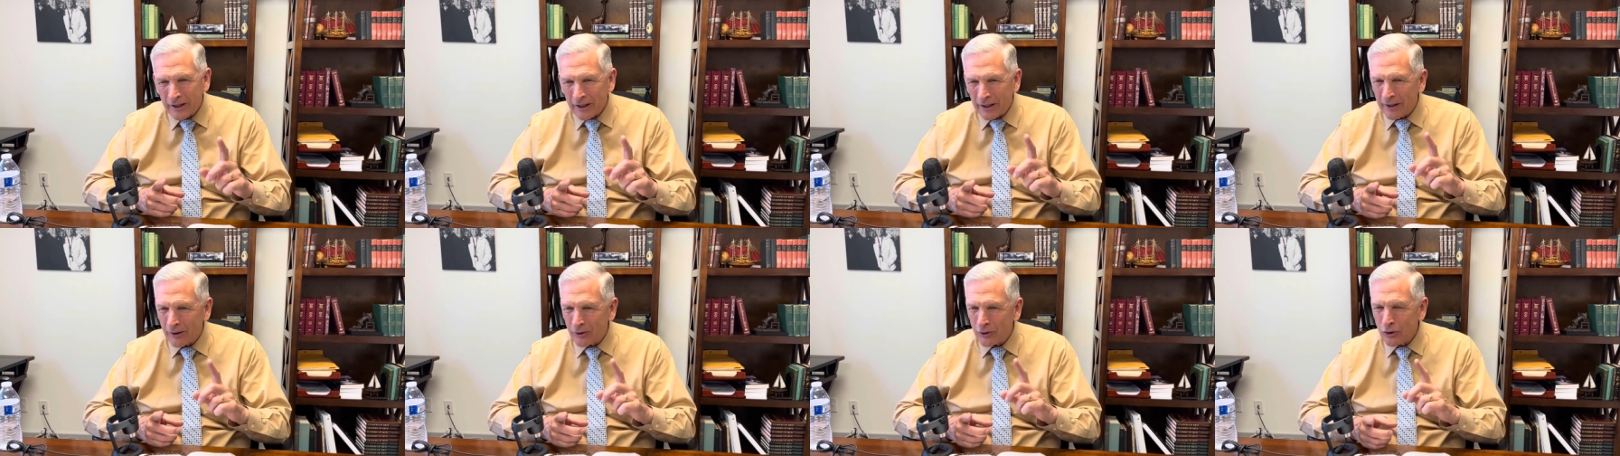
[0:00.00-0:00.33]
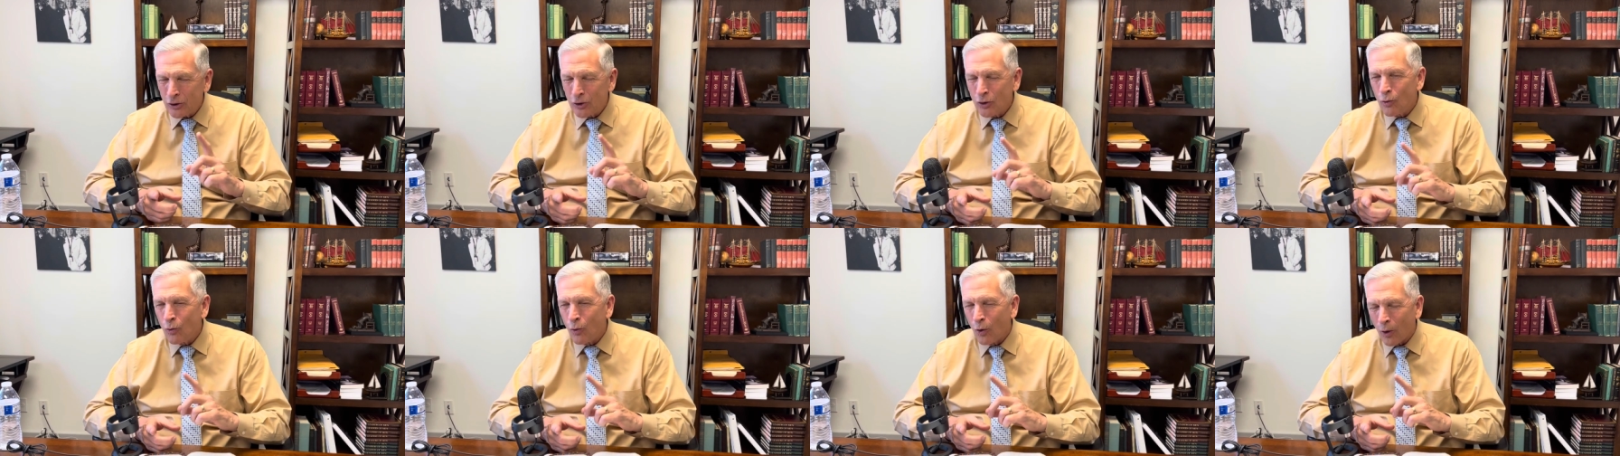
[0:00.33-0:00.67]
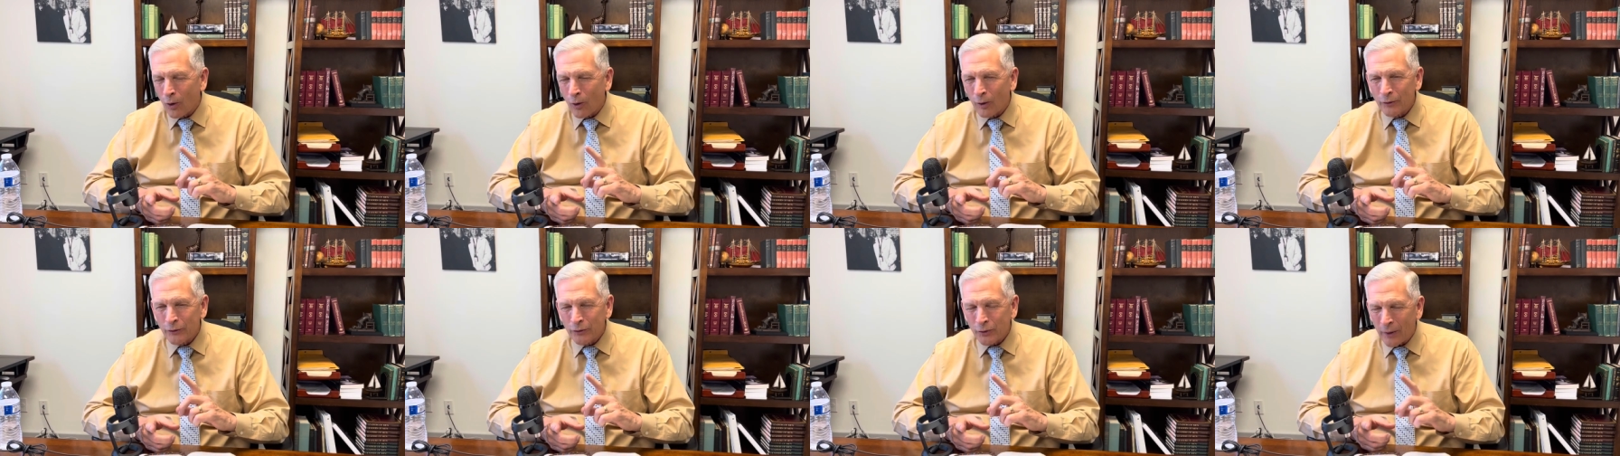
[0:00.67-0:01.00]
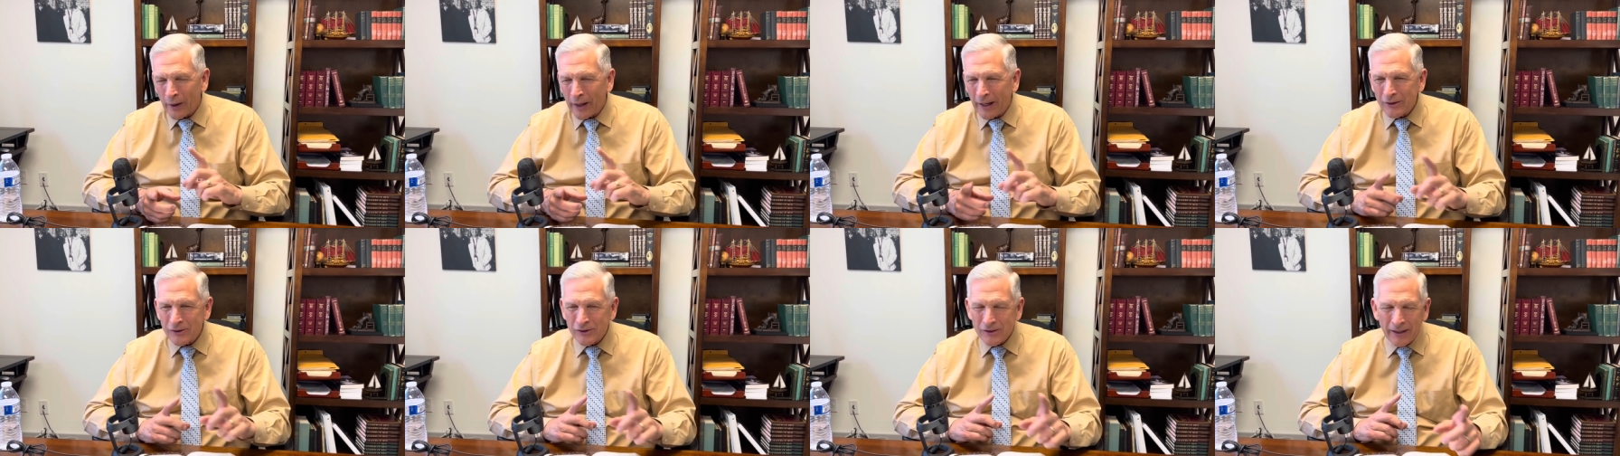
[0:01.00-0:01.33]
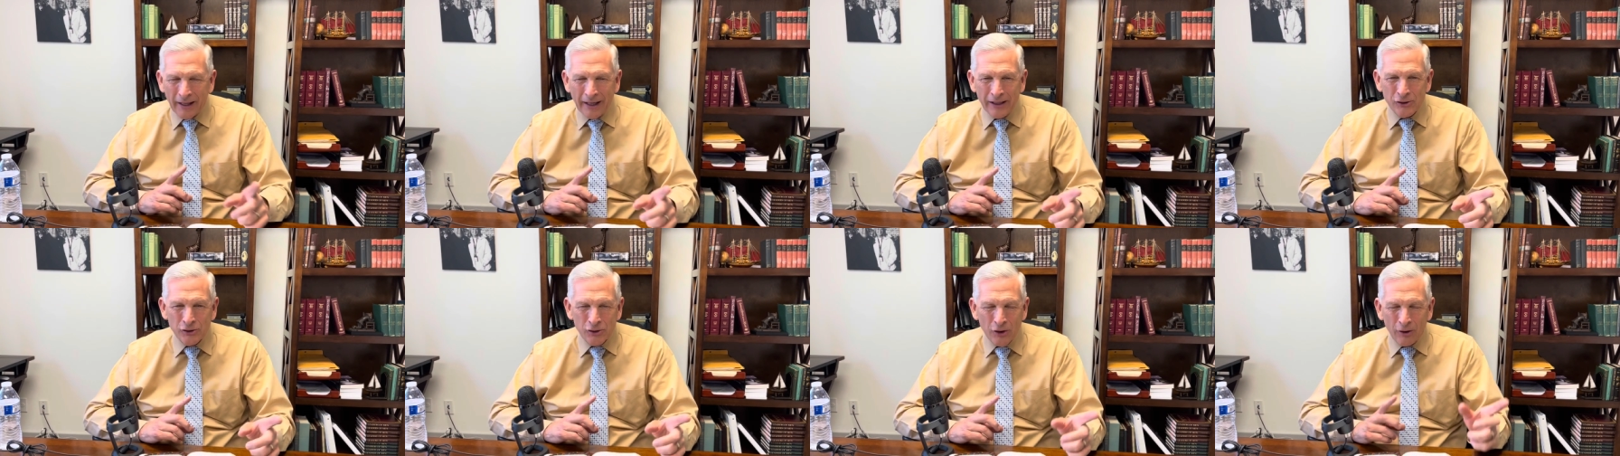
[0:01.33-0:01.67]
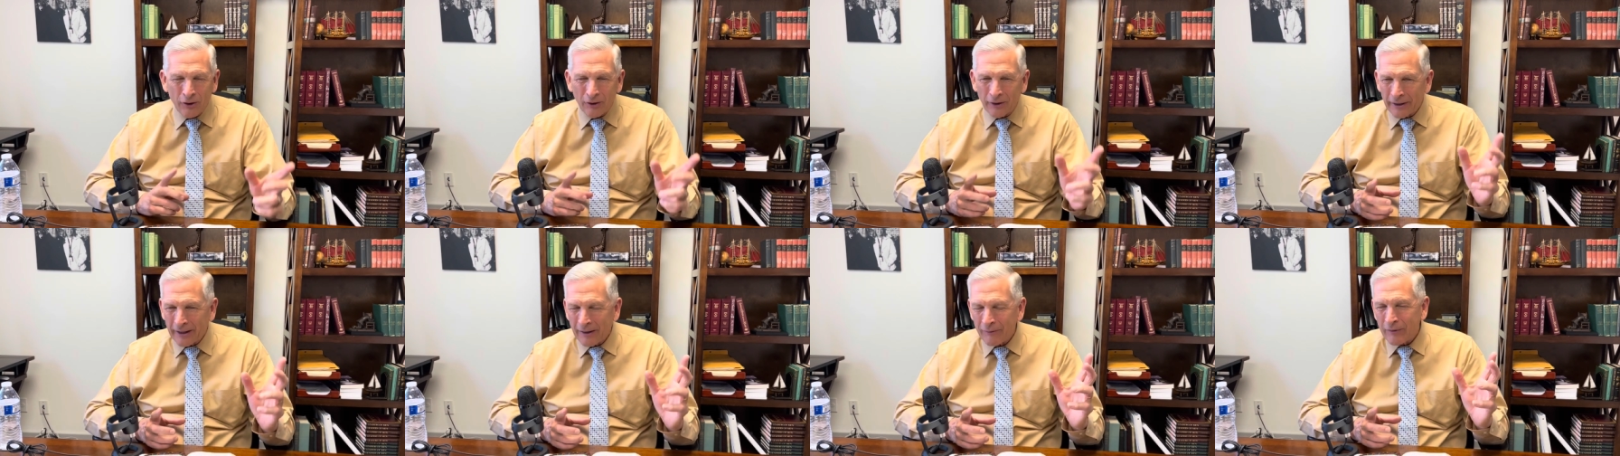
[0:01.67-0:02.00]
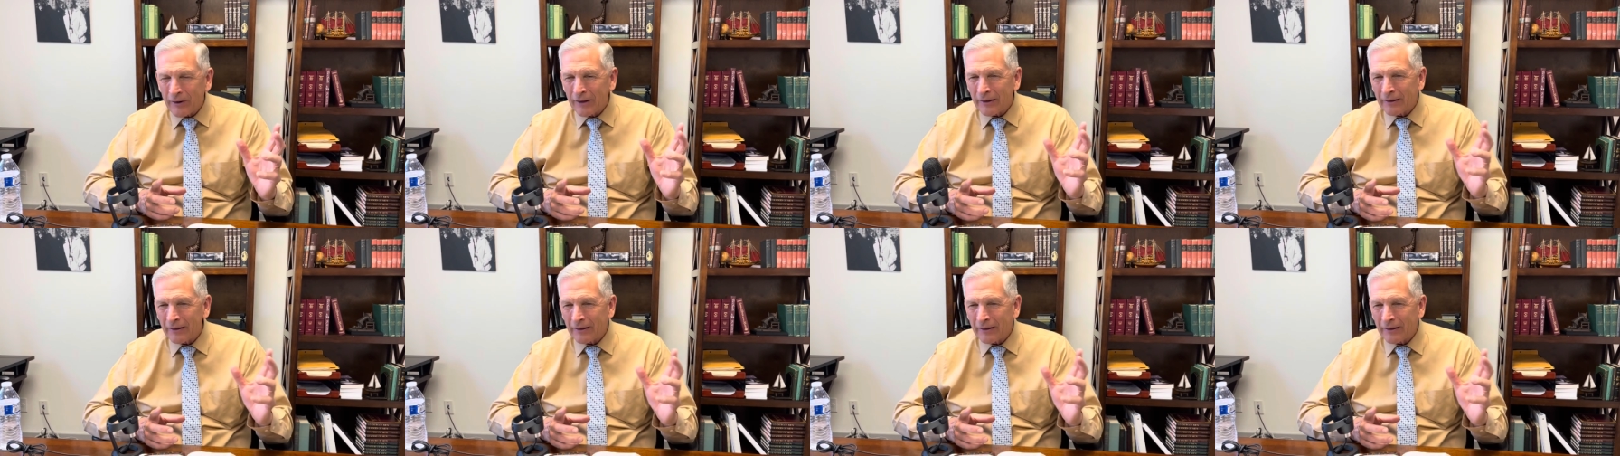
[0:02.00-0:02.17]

and a New World Translation or Living